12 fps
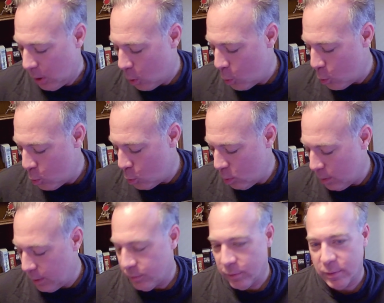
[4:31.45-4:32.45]
No,
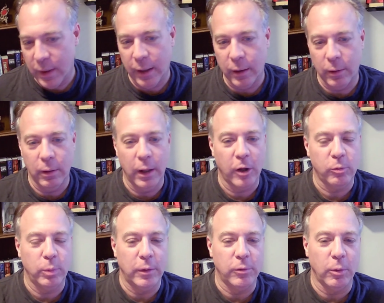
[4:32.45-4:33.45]
this is not a good
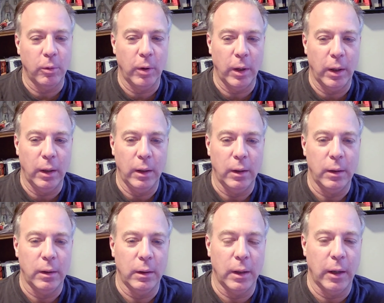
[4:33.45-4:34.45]
X-Men story
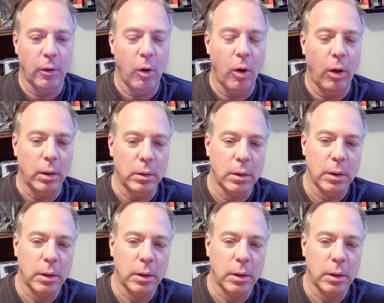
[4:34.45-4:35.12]
at all.